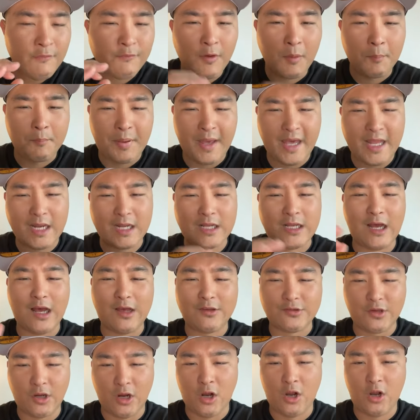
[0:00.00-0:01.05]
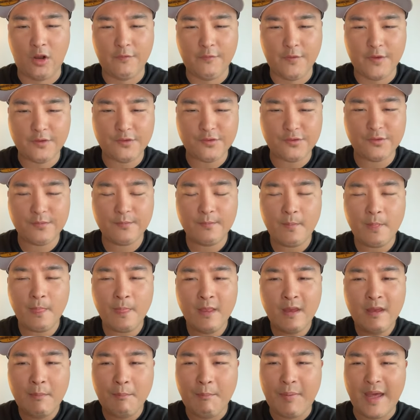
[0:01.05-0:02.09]
from Pentecost harvest,
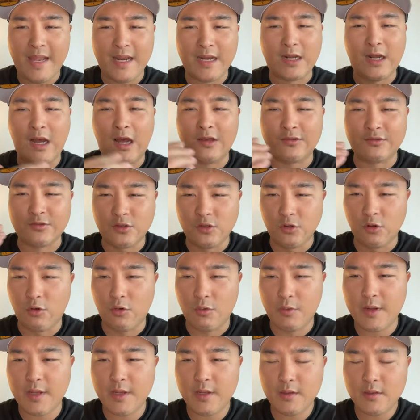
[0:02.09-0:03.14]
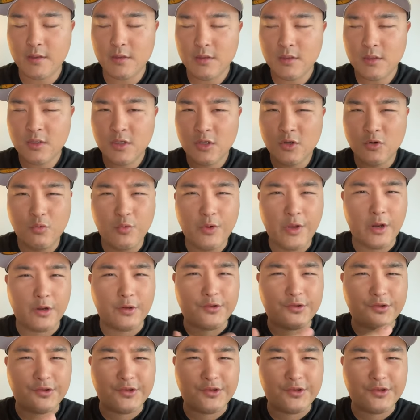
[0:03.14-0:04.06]
Pentecost glory. We are